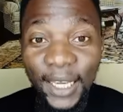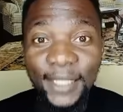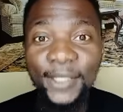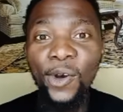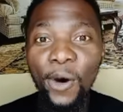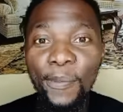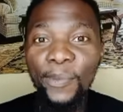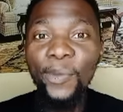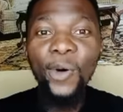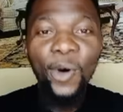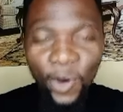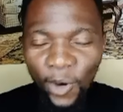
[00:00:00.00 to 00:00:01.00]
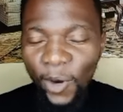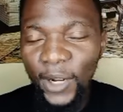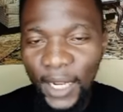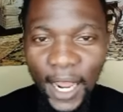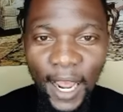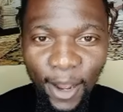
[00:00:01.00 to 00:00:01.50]
disparage, and
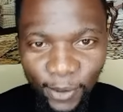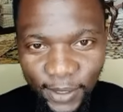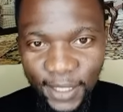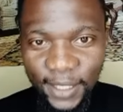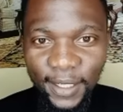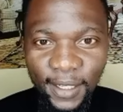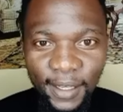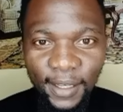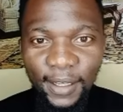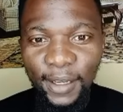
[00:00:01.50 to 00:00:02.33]
are intolerant